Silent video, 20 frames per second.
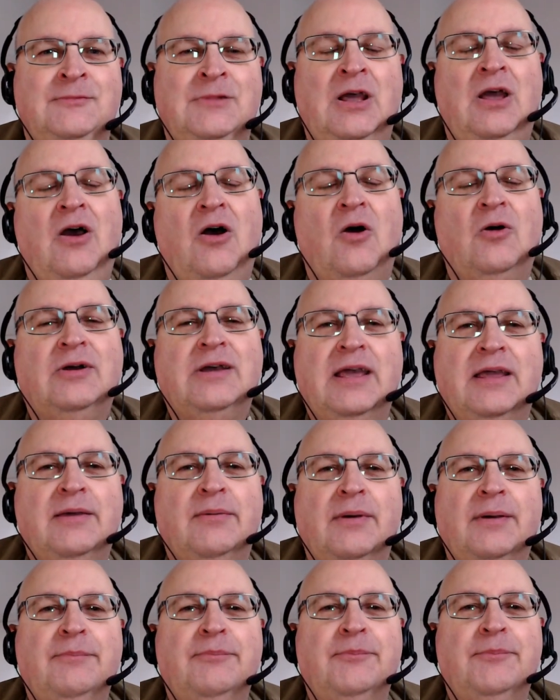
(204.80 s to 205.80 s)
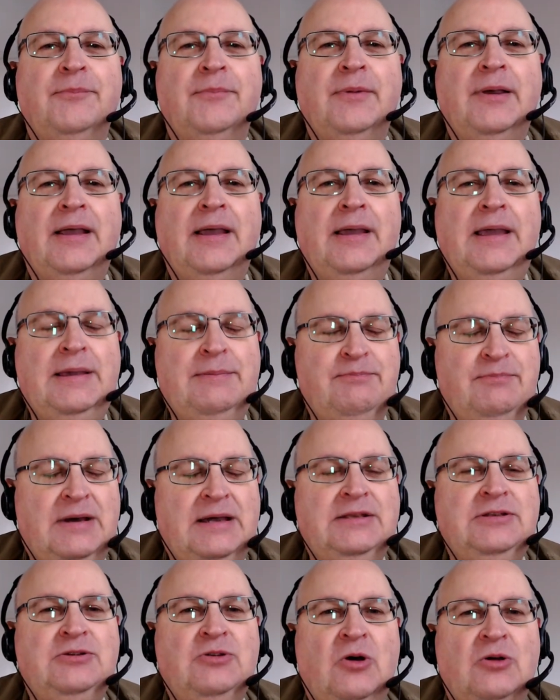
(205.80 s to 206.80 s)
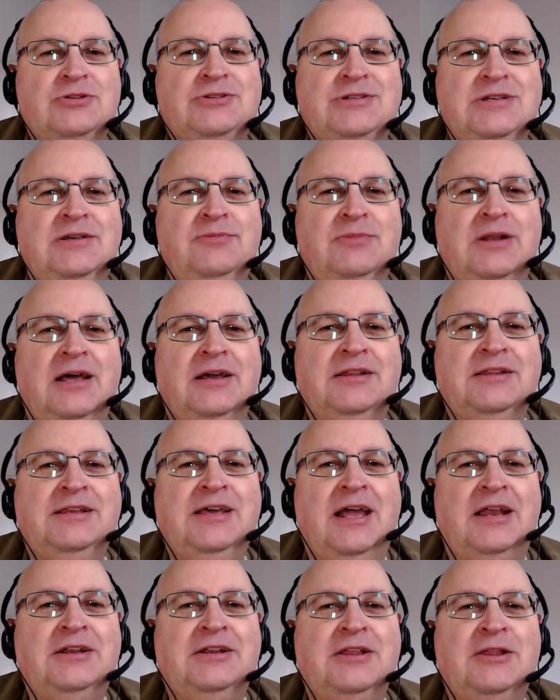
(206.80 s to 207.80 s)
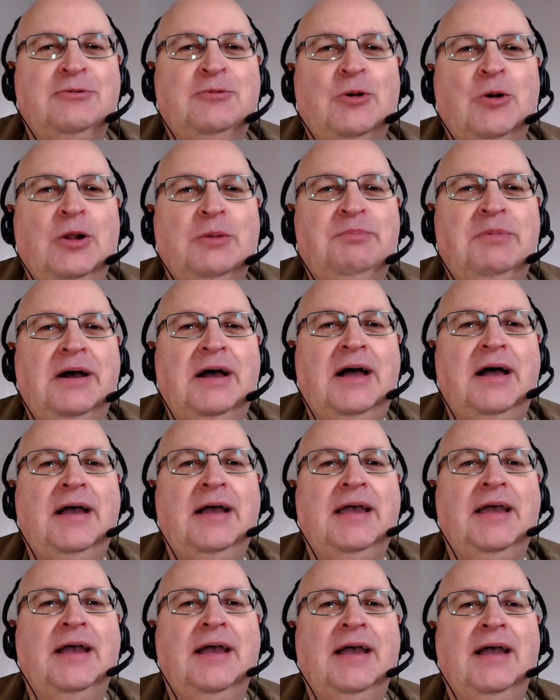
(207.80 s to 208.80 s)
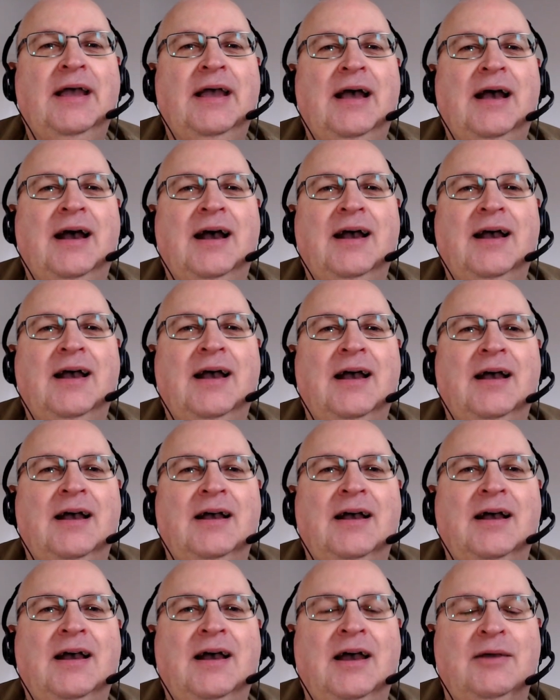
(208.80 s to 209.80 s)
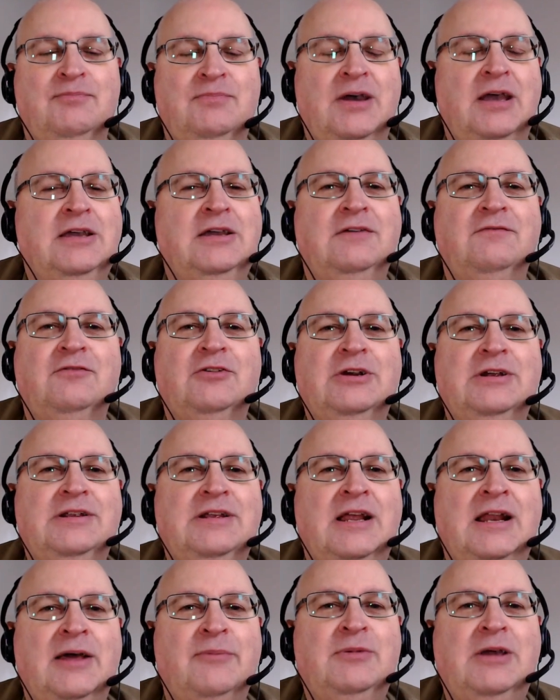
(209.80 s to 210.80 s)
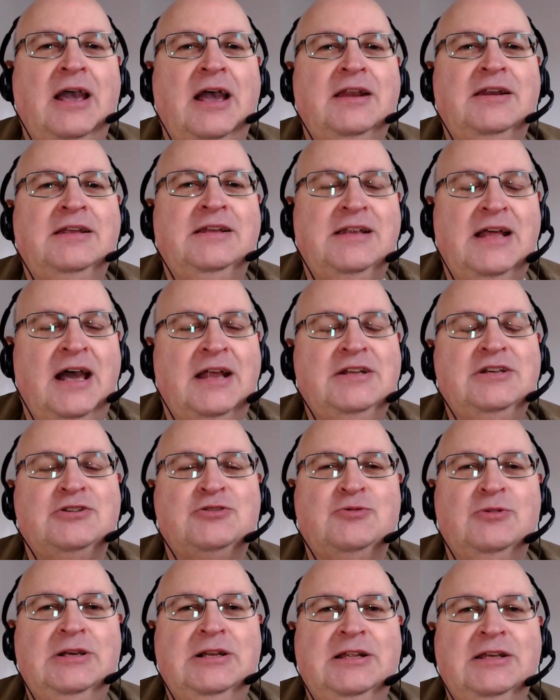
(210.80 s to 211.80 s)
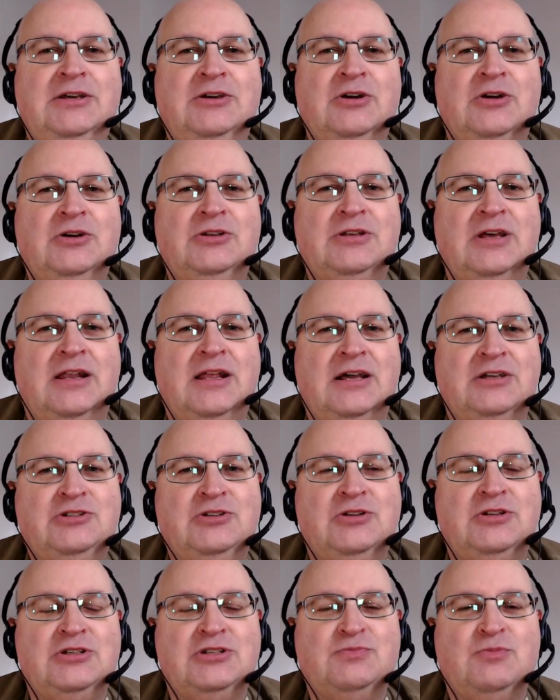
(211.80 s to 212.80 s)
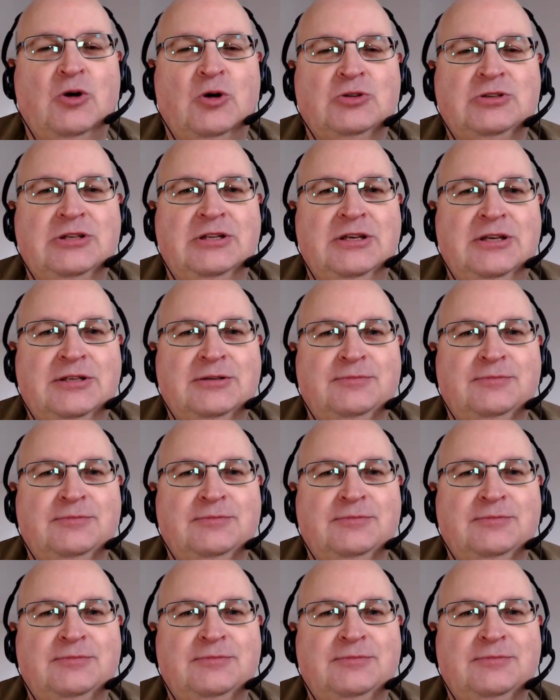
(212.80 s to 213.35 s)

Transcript: Okay, it might not seem like the end of the world, but I'm paying for it and I'm getting it and it's really good and I should have spotted it.